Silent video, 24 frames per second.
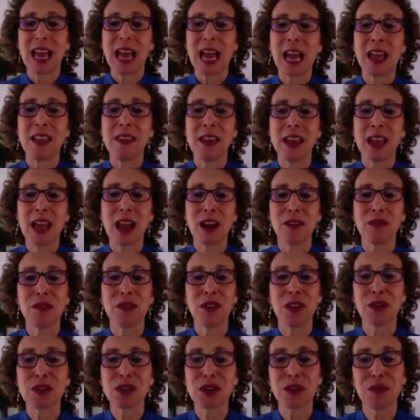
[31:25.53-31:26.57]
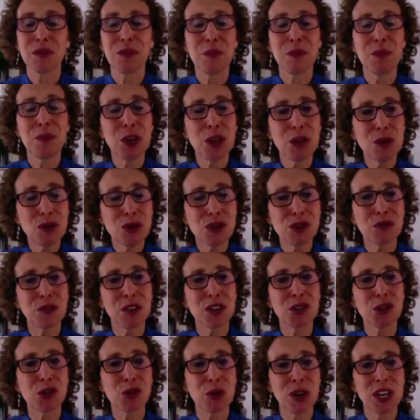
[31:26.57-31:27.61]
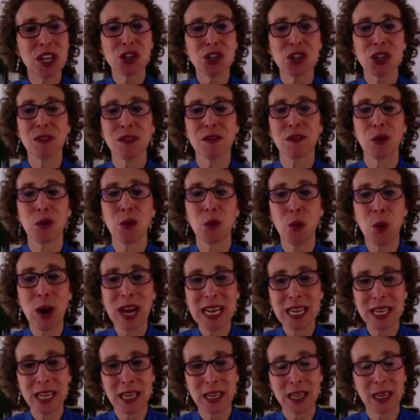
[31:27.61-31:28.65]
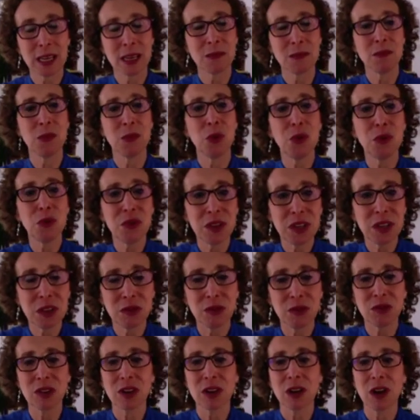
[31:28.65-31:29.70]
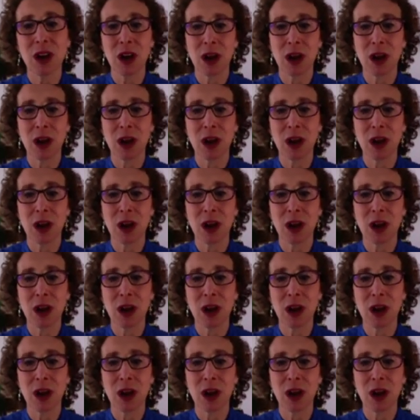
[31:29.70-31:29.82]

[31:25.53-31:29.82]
And they have, there's a huge frustration for waiting and moving through the